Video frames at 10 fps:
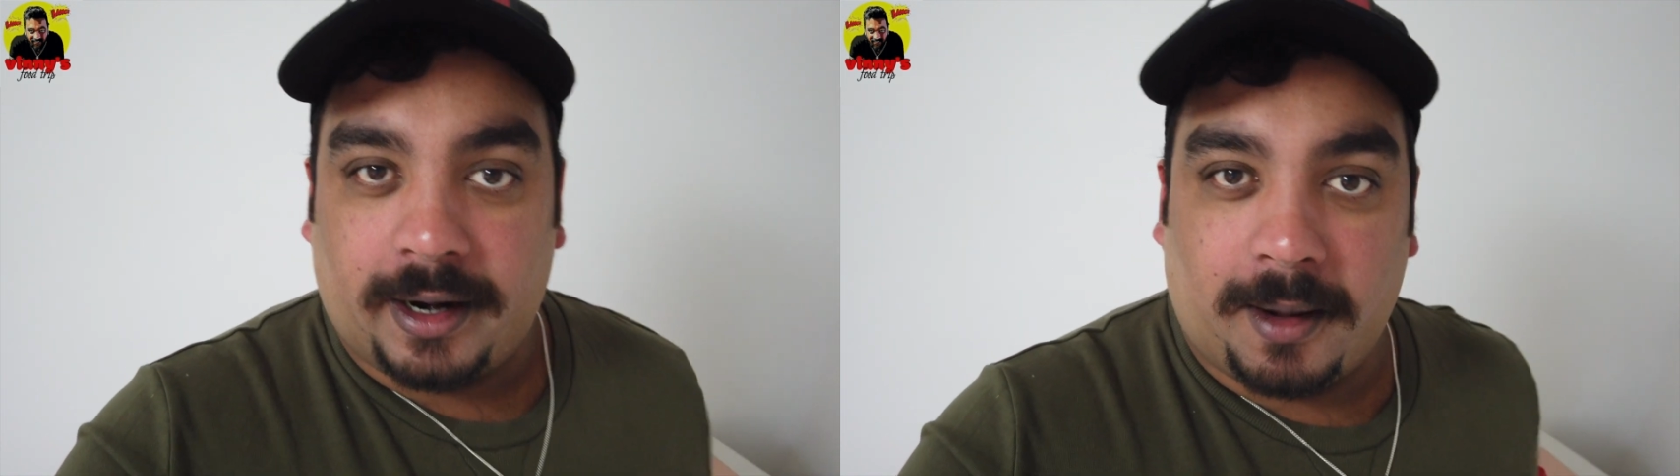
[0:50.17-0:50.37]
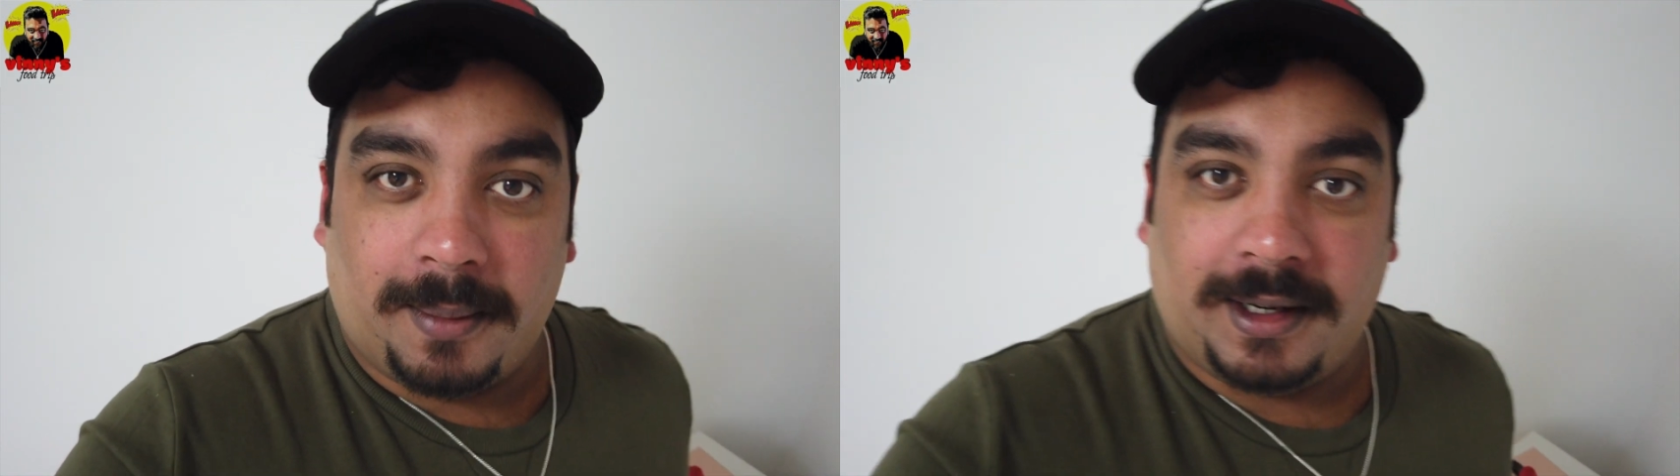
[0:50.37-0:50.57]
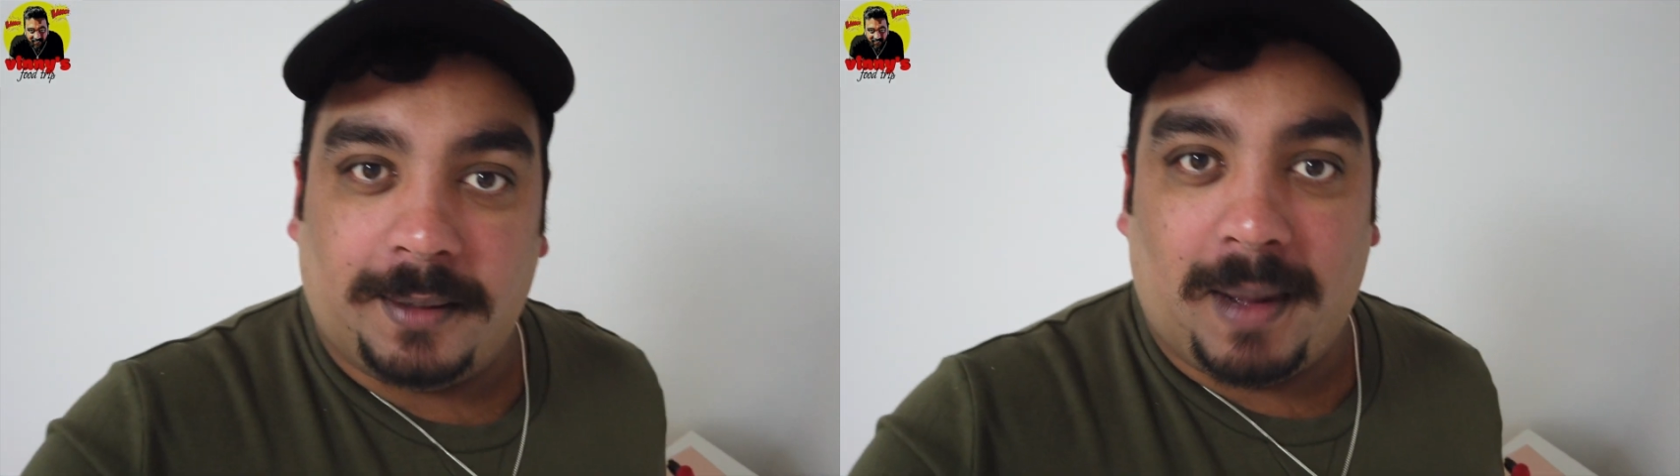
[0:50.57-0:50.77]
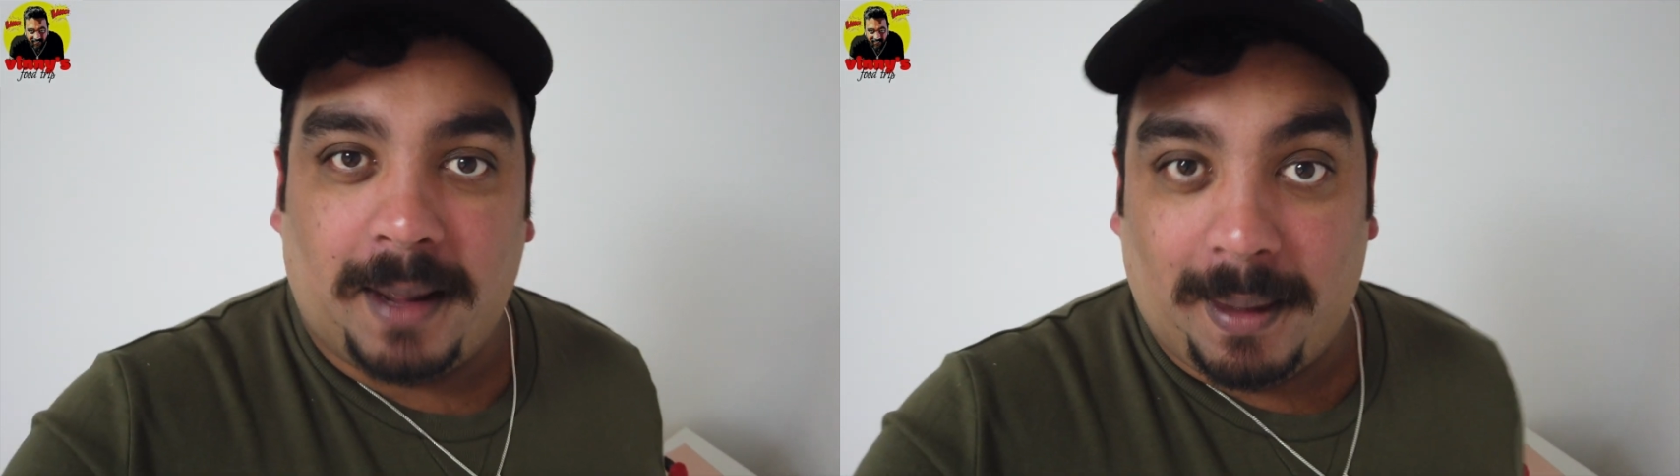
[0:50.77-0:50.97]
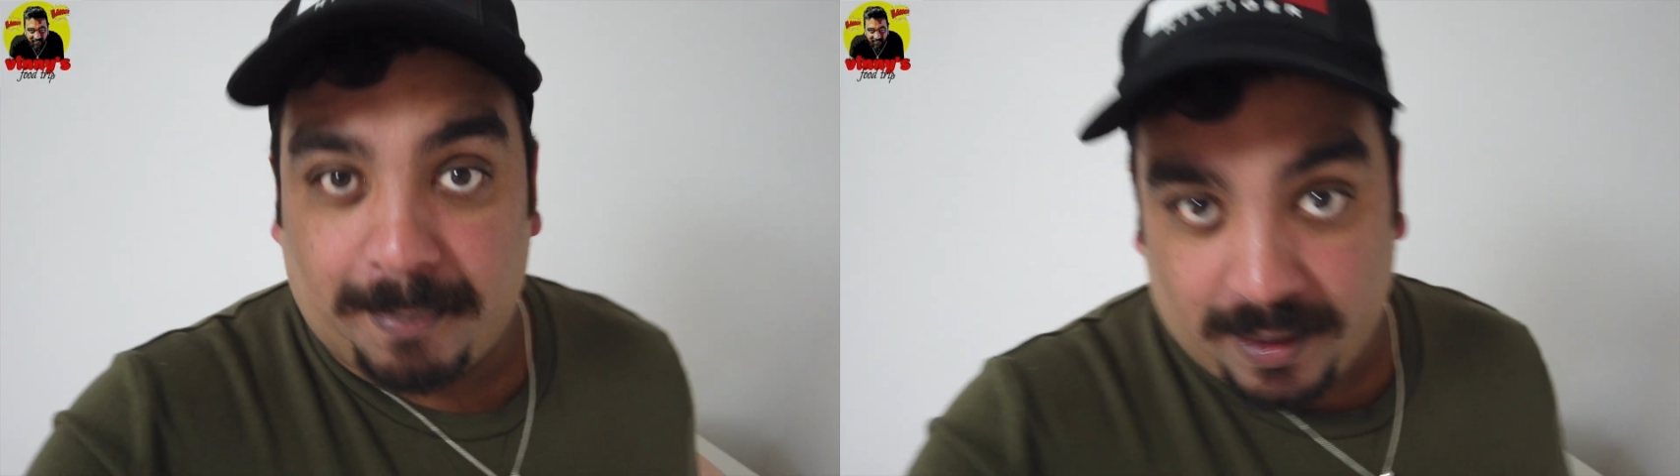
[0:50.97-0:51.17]
recommended
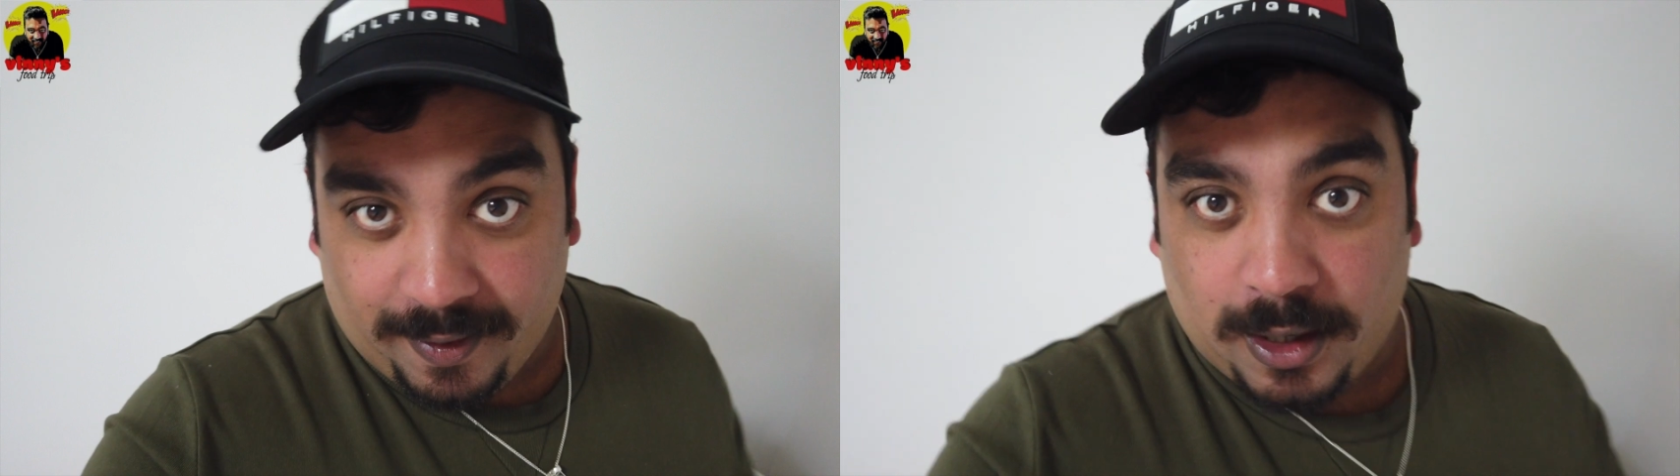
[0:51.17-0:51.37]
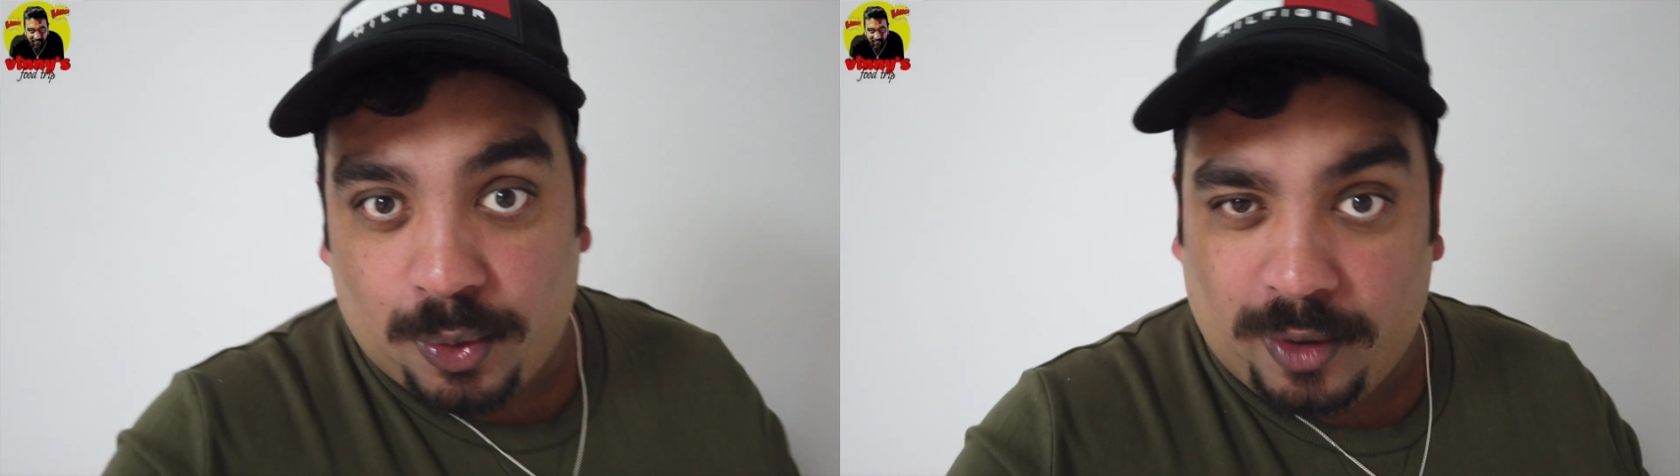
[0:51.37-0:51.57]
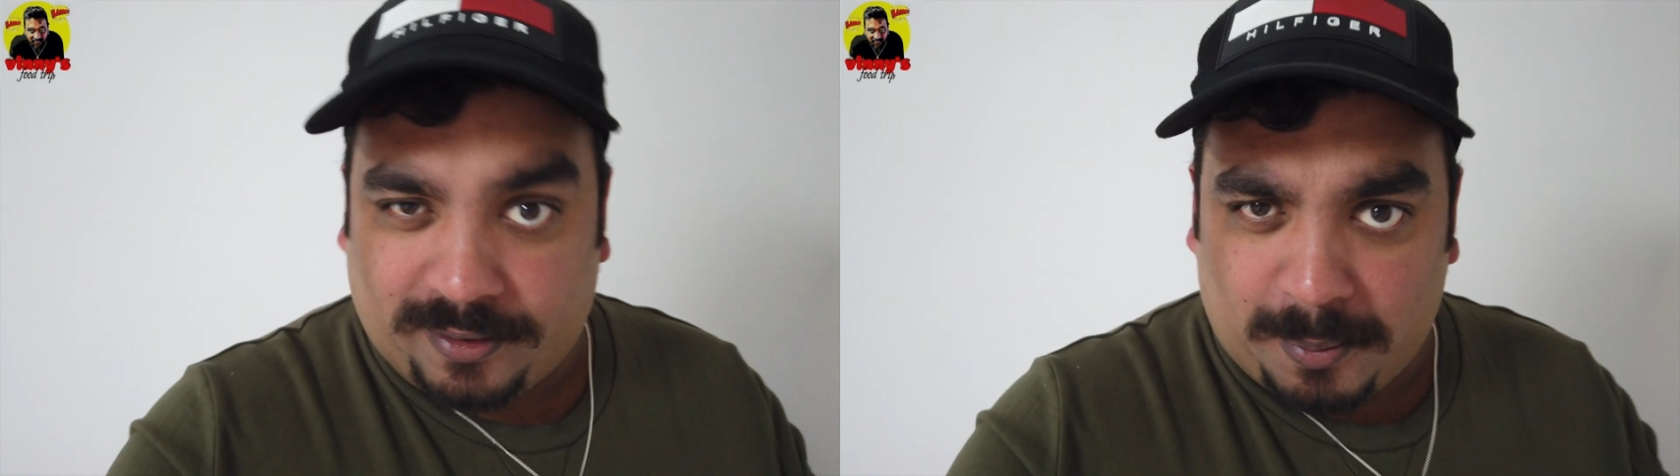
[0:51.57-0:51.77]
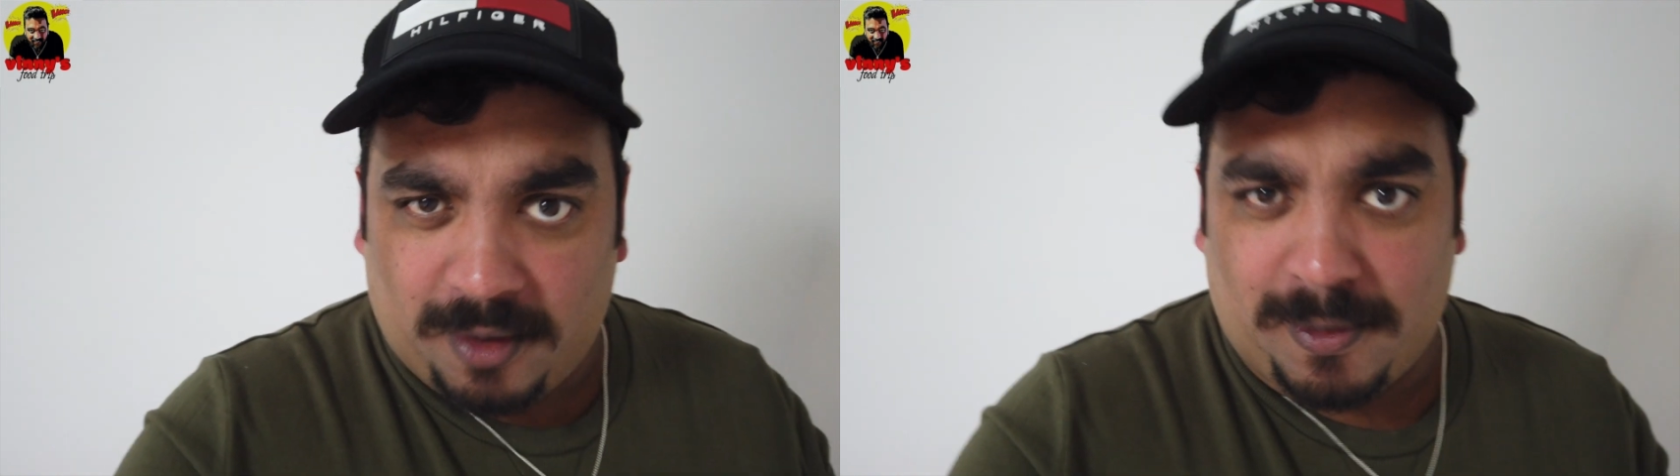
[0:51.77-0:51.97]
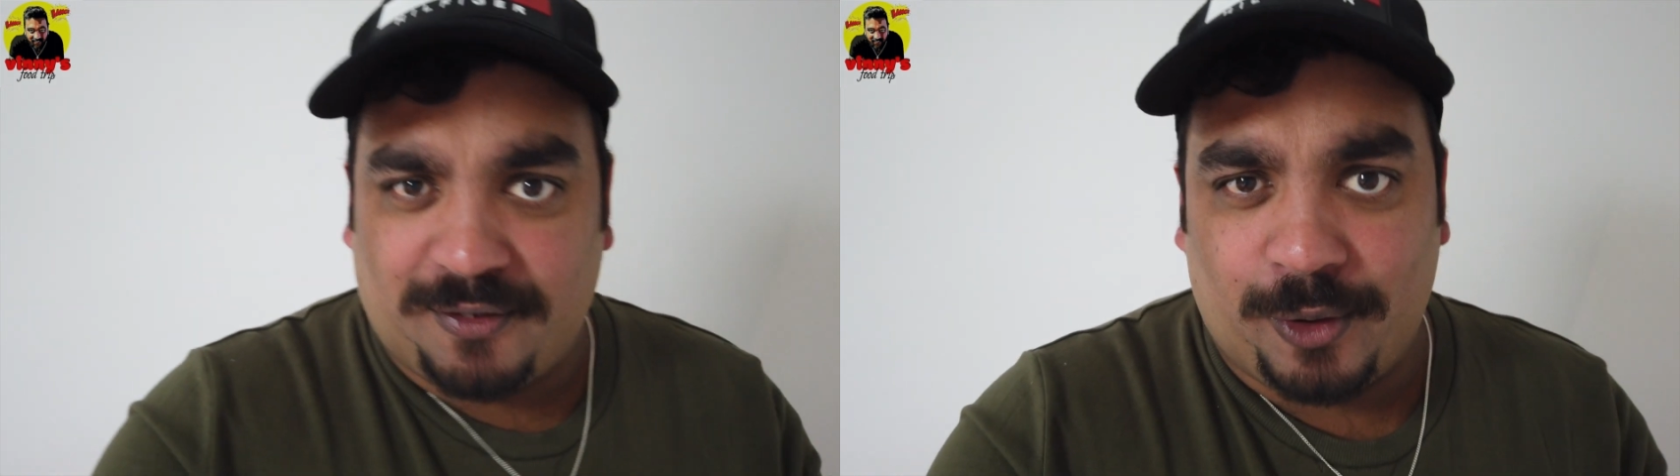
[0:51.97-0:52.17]
by my brother-in-law and
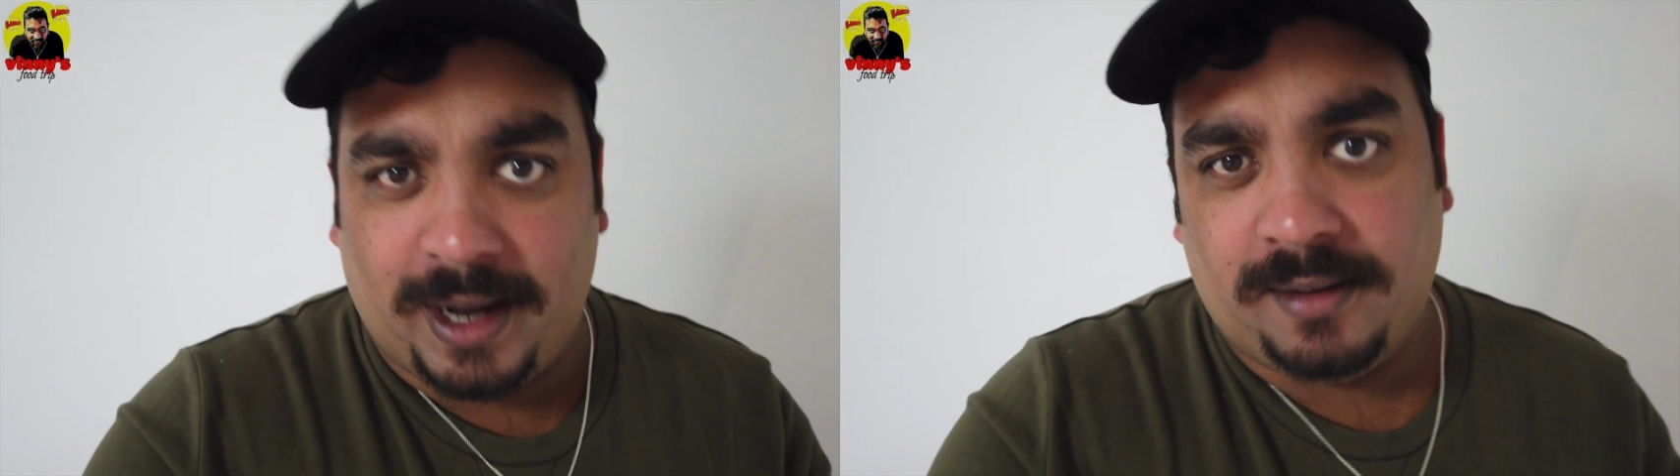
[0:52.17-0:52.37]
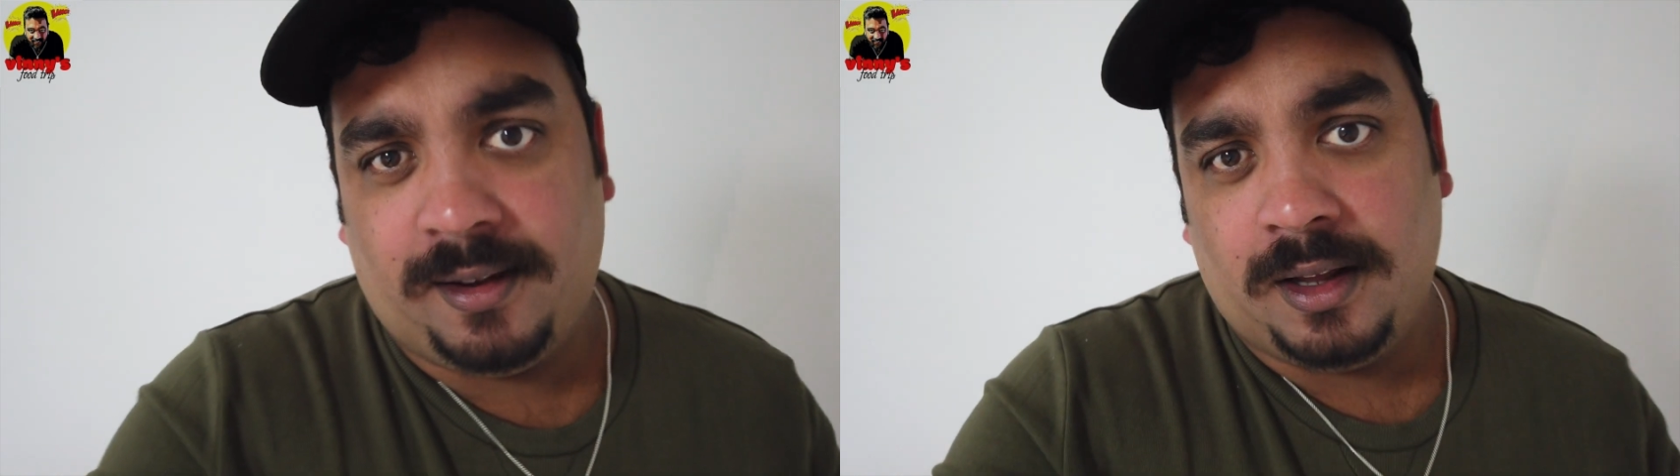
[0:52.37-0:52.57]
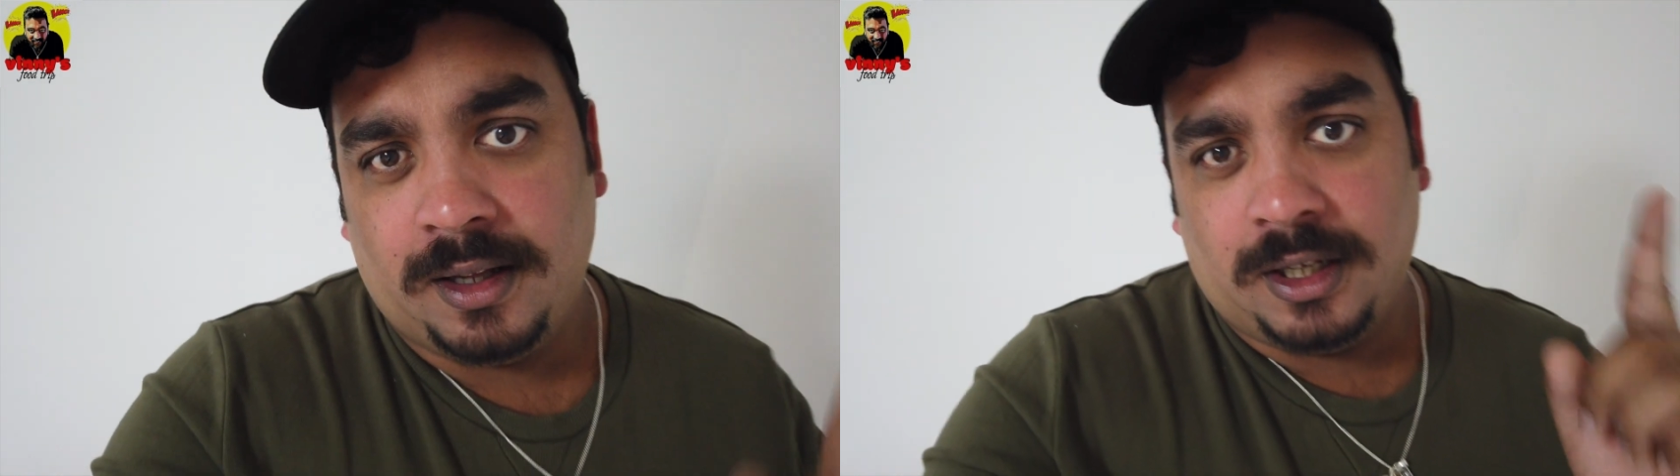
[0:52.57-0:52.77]
some of my friends.